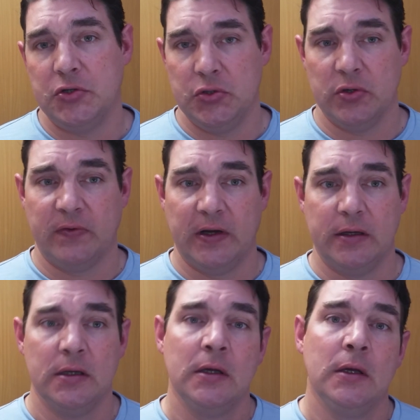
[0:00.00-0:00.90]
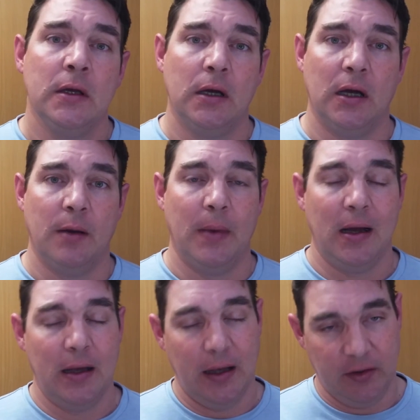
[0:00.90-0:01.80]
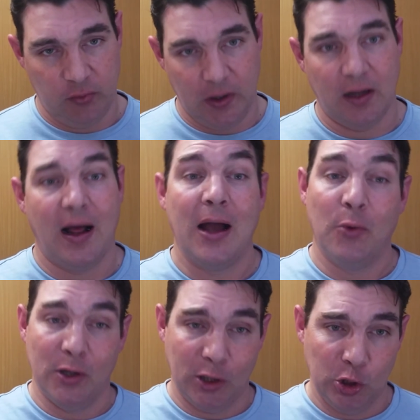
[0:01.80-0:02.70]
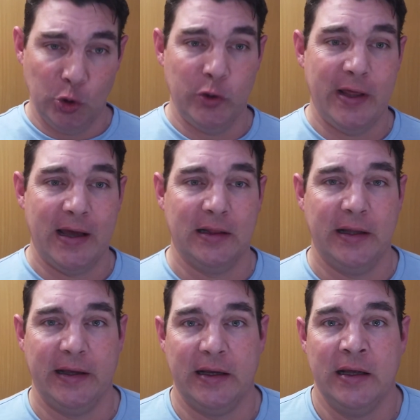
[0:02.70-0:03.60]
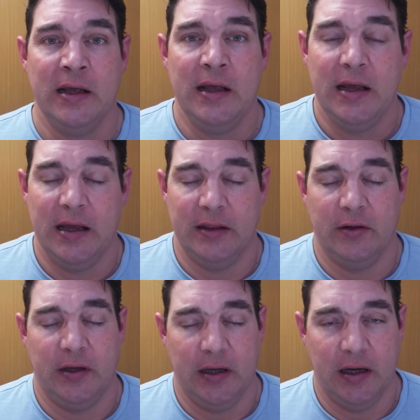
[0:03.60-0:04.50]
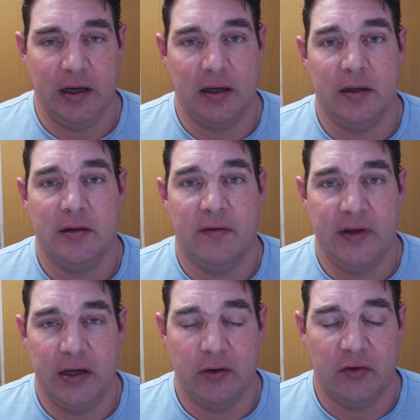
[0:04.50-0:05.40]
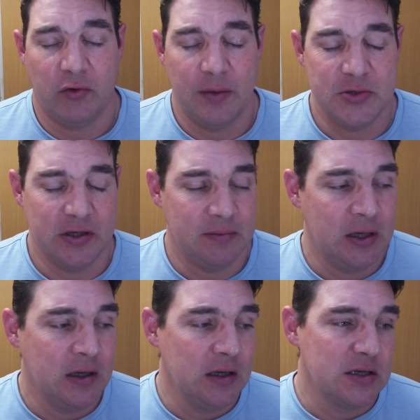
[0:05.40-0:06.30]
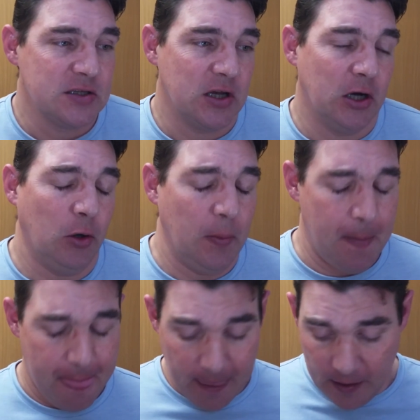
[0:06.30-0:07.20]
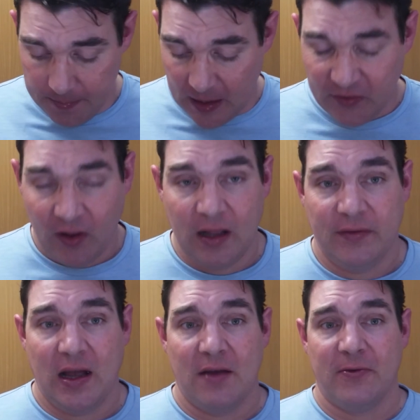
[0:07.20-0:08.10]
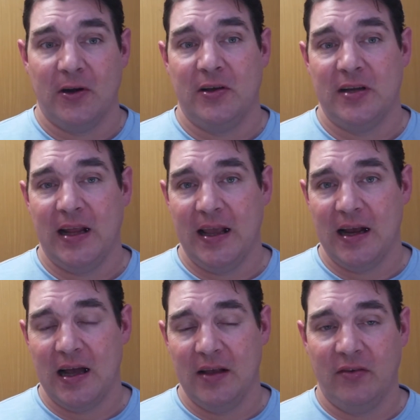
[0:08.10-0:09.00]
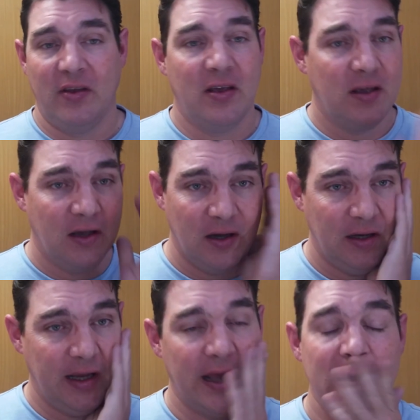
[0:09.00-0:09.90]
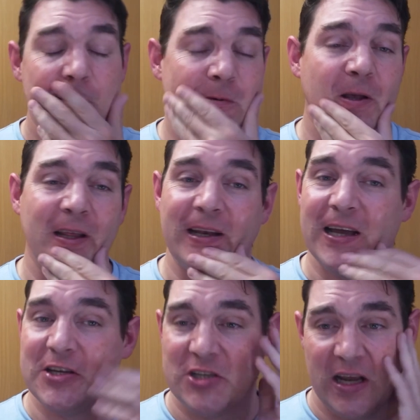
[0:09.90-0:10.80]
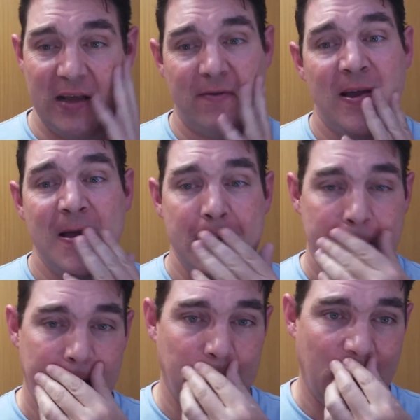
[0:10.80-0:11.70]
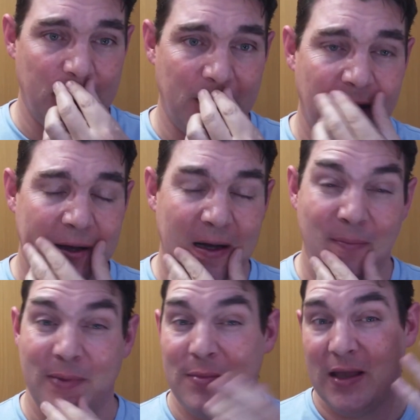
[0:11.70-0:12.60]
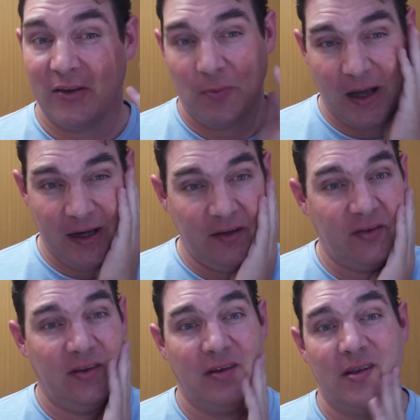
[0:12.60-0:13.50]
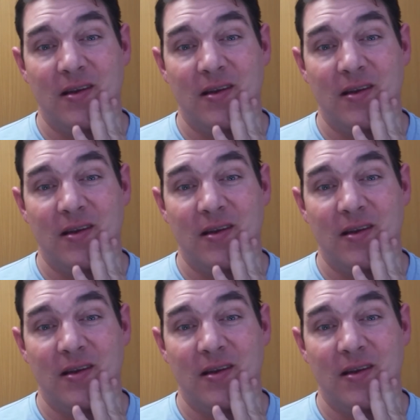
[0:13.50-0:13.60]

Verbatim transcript: Jr. Fund as well. I will include that link in the video description. So that's all I've got for today, guys. Again, a really nice shave. I'm BBS minus,